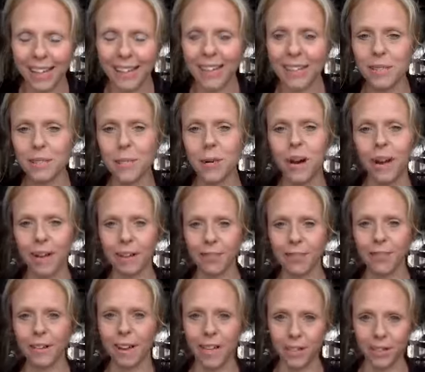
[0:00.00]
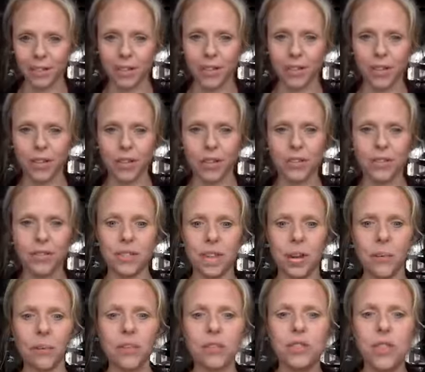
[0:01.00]
That's what I invite you to do.
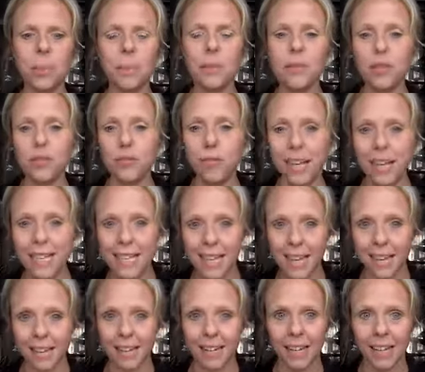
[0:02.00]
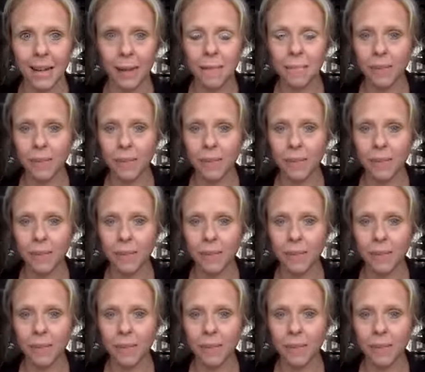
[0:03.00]
So we'll jump straight in.